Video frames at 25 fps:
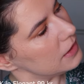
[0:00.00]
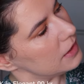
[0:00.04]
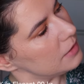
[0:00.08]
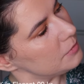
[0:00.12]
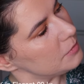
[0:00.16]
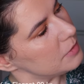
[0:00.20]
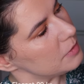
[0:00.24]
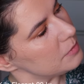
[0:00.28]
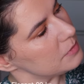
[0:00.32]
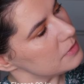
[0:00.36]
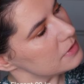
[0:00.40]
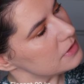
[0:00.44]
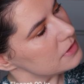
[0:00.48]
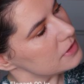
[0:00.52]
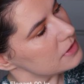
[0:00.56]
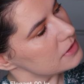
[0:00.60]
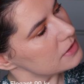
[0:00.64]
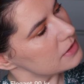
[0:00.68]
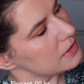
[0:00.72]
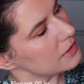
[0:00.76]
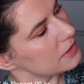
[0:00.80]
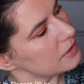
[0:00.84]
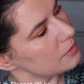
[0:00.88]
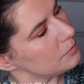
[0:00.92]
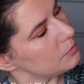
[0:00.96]
yeah maybe it
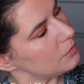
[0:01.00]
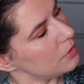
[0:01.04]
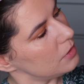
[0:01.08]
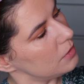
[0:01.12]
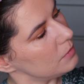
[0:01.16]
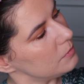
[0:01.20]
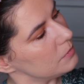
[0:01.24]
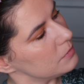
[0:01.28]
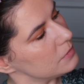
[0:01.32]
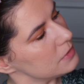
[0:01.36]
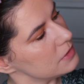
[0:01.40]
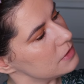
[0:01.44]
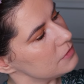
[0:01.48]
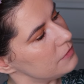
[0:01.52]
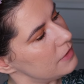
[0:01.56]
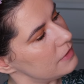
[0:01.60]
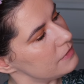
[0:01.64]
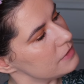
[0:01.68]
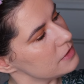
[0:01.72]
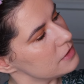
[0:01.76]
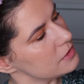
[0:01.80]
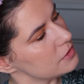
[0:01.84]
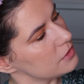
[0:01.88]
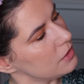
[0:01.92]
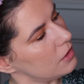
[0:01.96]
is like a balm it's
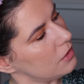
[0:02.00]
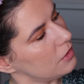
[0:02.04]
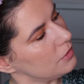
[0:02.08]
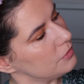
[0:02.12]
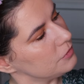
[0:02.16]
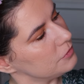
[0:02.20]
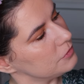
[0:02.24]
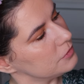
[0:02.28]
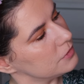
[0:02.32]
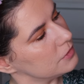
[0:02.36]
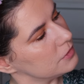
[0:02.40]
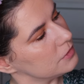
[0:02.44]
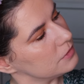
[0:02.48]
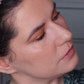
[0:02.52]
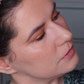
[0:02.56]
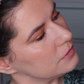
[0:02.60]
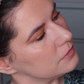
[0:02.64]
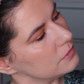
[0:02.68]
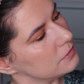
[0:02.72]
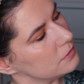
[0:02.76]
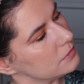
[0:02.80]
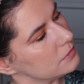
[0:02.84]
very soft